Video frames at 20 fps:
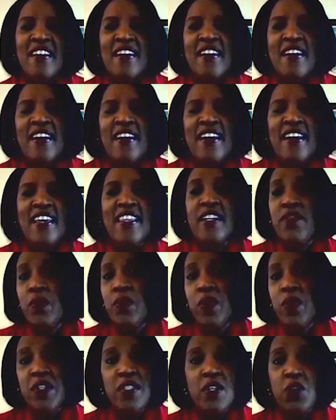And then of
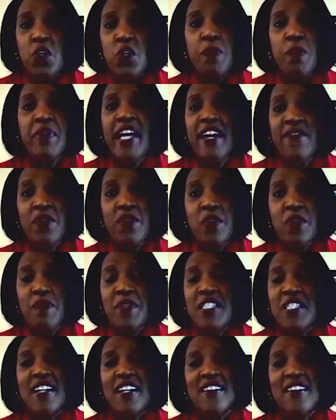course, there's your platform, the
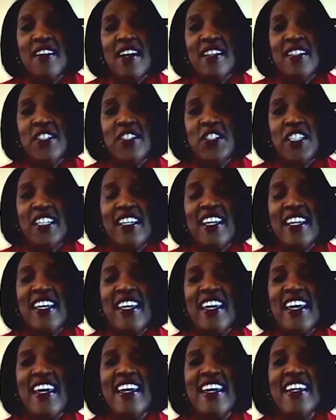technology.
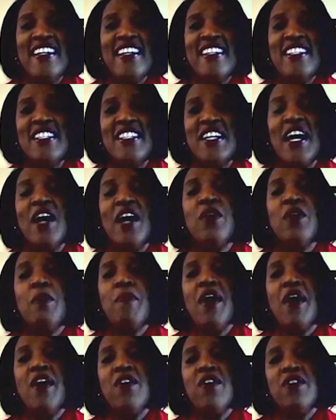And our
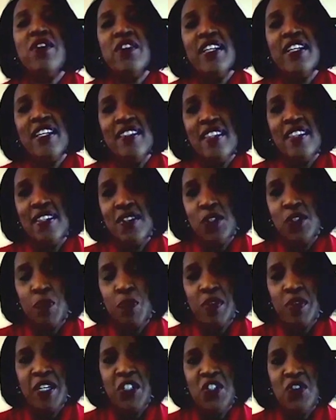partner in this is
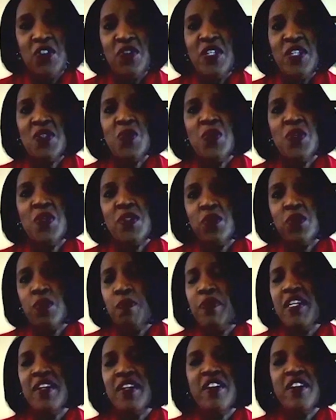Production Resource Group,
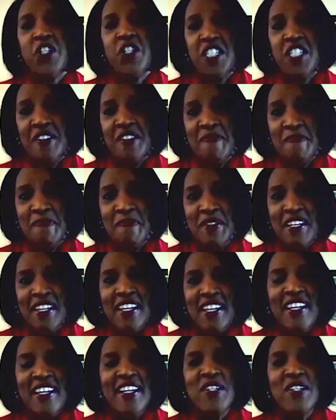PRG.
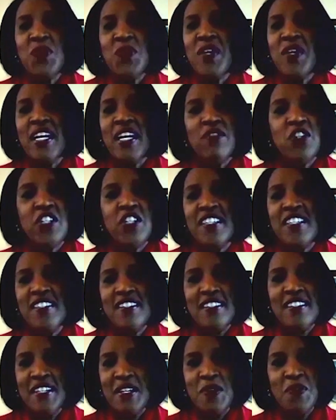And I do have
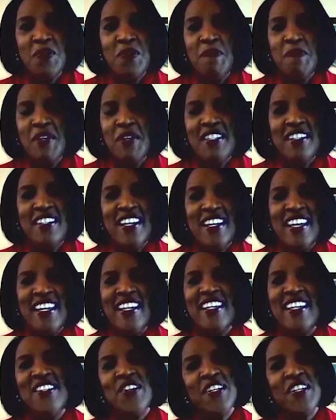Justin here with me today,
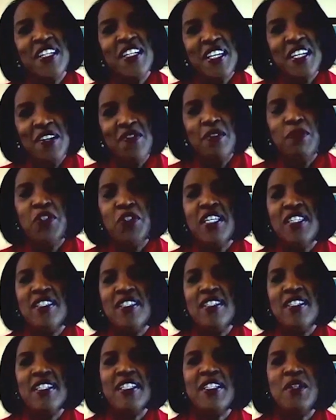and you're going to hear from
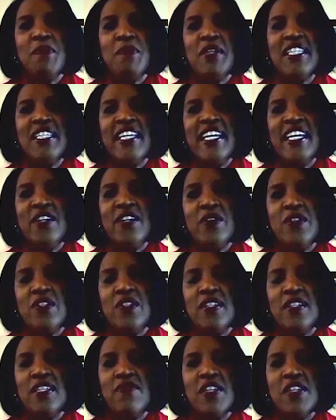Justin a little bit later to
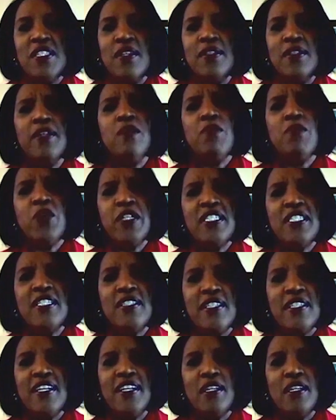give us a little more
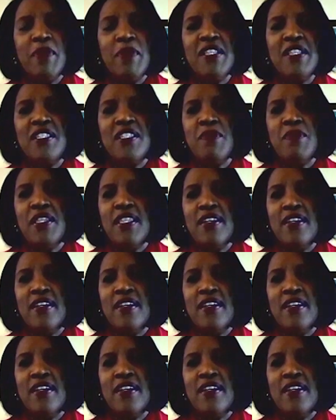detail about some of the